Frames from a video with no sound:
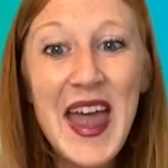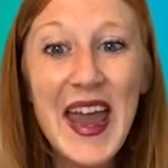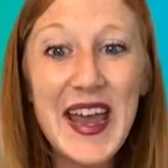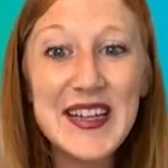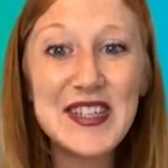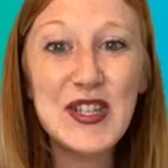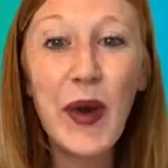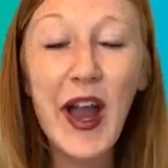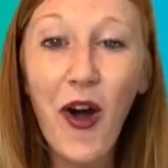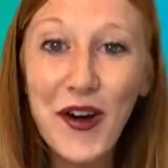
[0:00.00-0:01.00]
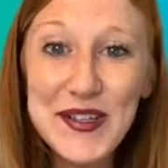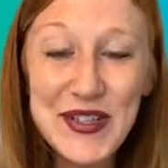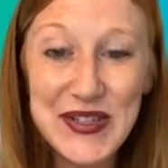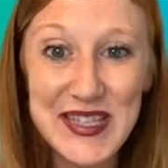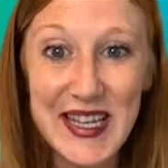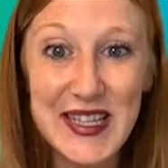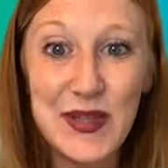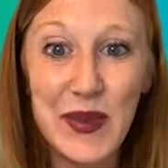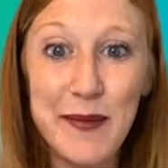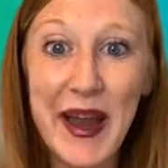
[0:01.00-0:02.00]
And so I also see
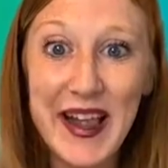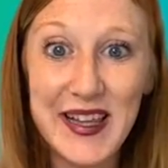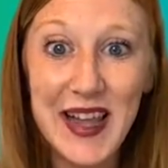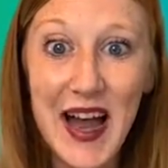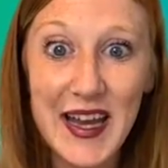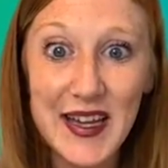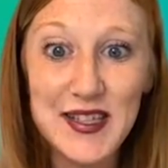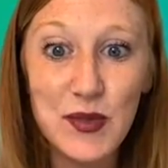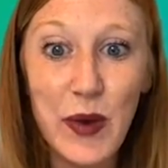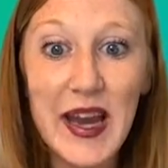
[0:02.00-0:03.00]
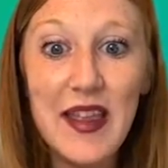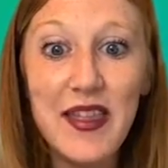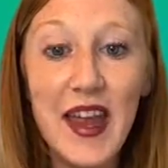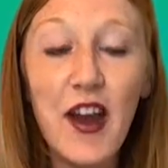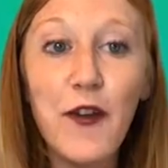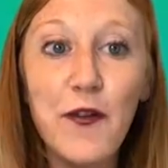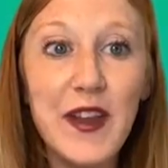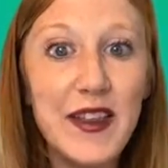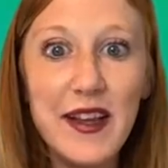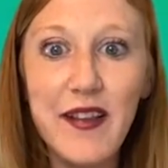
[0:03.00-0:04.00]
this with my clients, right? They're
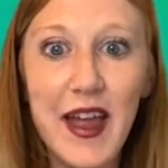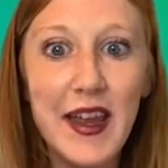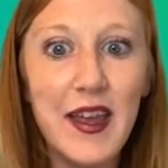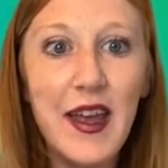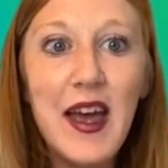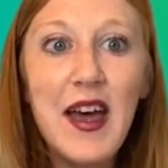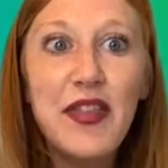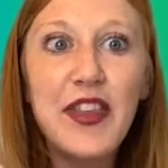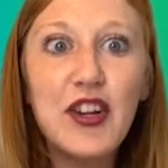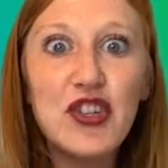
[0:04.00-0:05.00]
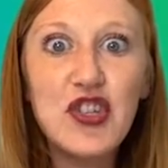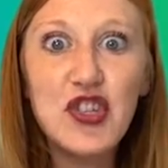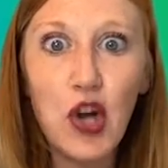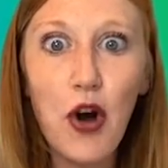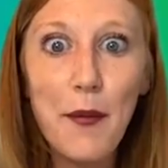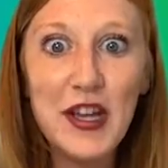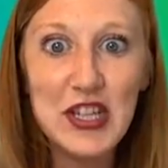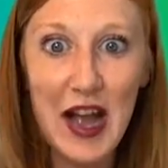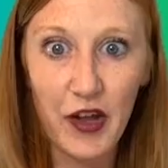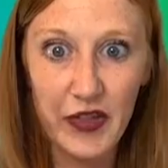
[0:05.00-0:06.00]
feeling like there's so
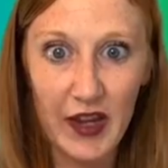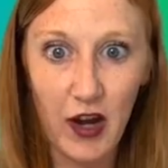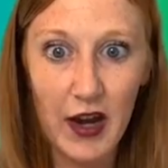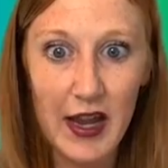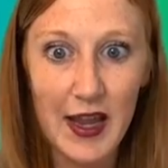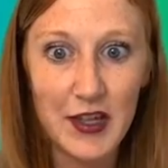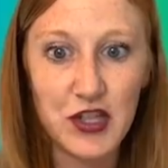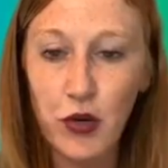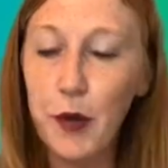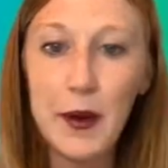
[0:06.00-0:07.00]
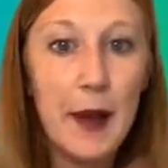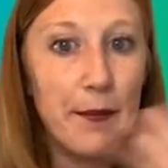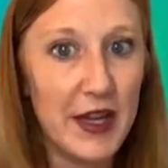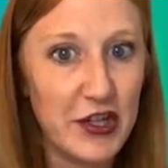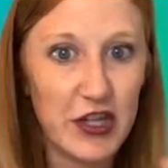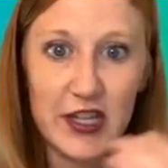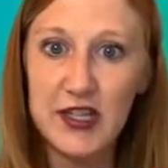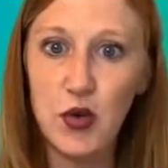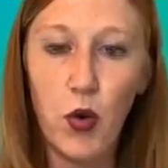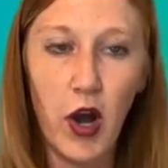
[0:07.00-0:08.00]
much out there and you open up
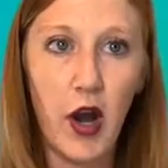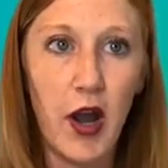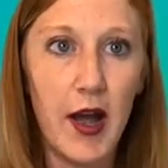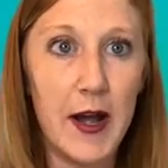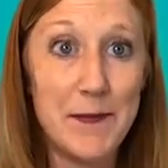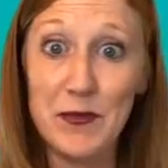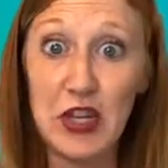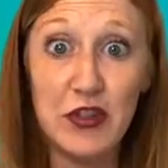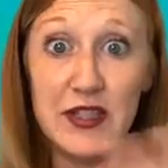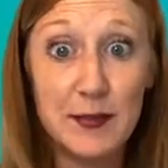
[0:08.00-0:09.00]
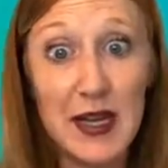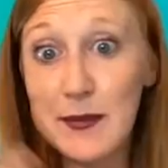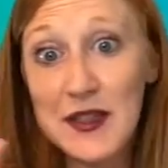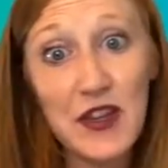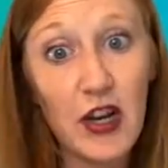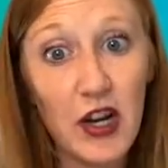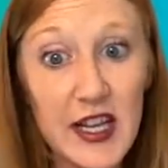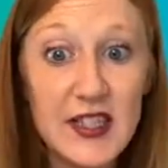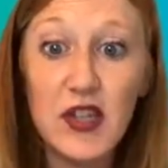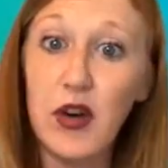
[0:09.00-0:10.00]
Pinterest or, um, you know, sometimes even here on
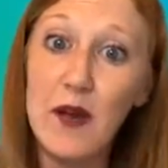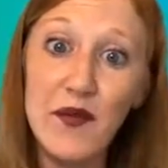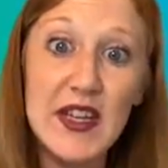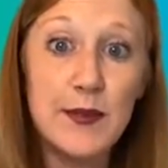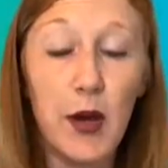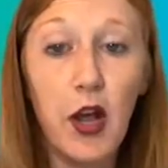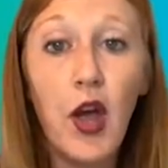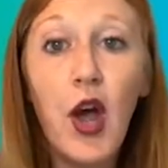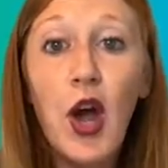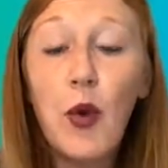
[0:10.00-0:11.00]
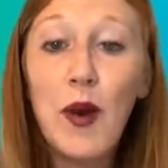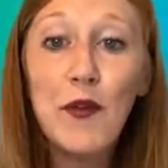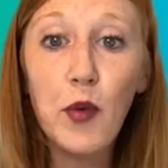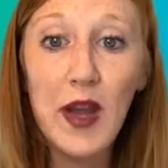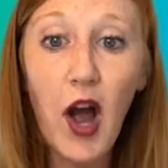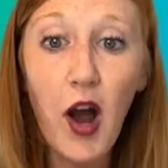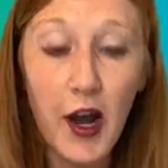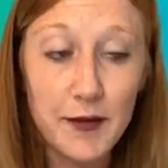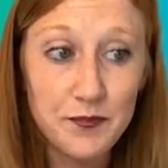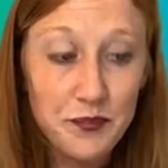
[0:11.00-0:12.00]
Instagram, Facebook, wherever we
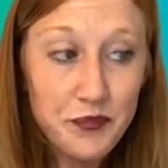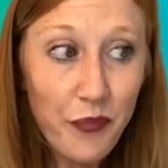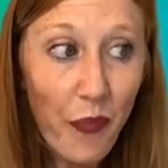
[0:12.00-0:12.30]
are,